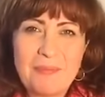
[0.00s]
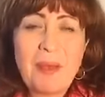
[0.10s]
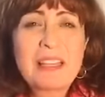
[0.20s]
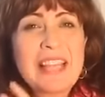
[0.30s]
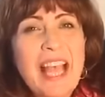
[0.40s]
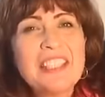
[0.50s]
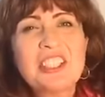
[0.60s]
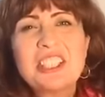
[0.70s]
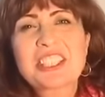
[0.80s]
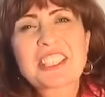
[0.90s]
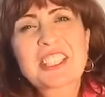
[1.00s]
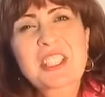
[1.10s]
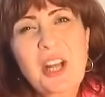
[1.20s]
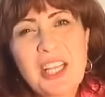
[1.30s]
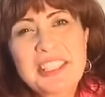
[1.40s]
But then Jesus
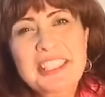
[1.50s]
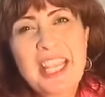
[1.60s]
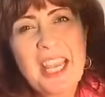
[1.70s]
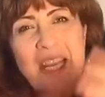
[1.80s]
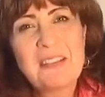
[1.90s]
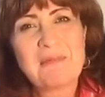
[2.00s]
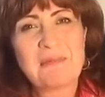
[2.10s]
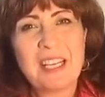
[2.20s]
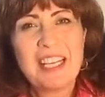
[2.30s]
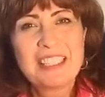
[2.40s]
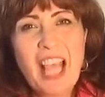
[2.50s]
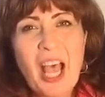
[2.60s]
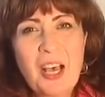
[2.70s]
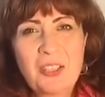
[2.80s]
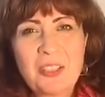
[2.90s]
Christ came
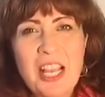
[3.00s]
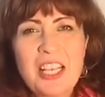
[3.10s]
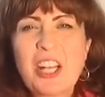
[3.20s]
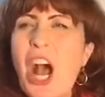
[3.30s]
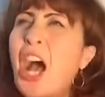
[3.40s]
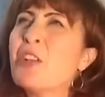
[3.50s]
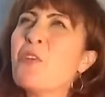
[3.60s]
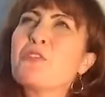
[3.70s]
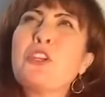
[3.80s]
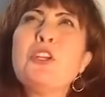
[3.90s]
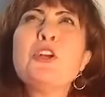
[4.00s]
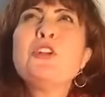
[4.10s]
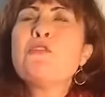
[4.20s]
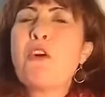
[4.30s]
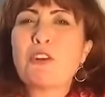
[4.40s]
down, God of the
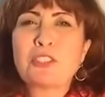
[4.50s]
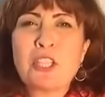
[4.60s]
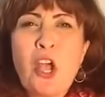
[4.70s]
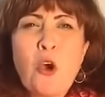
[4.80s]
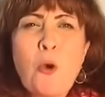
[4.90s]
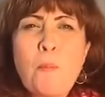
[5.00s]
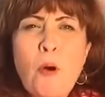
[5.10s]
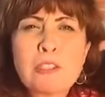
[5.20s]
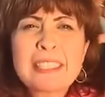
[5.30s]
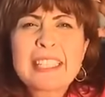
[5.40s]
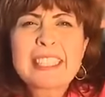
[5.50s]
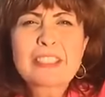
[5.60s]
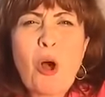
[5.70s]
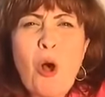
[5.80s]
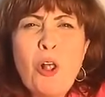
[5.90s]
universe, who possesses
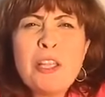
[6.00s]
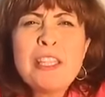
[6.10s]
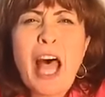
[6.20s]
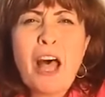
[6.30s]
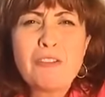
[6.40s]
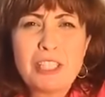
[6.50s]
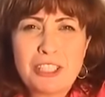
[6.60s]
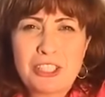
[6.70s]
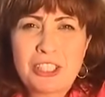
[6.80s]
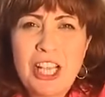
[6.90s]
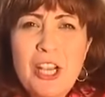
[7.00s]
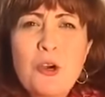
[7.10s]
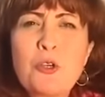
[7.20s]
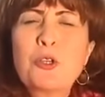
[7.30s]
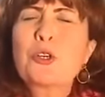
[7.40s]
all knowledge,
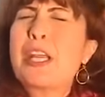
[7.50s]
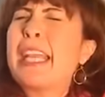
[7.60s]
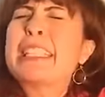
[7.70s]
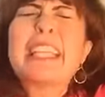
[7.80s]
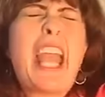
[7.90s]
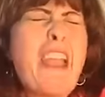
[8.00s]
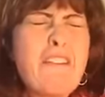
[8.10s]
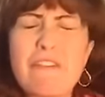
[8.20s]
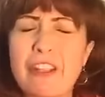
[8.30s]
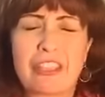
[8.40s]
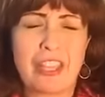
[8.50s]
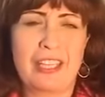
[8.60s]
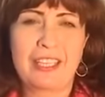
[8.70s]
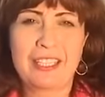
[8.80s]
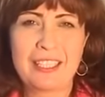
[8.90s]
who created
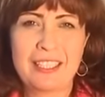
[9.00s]
everything.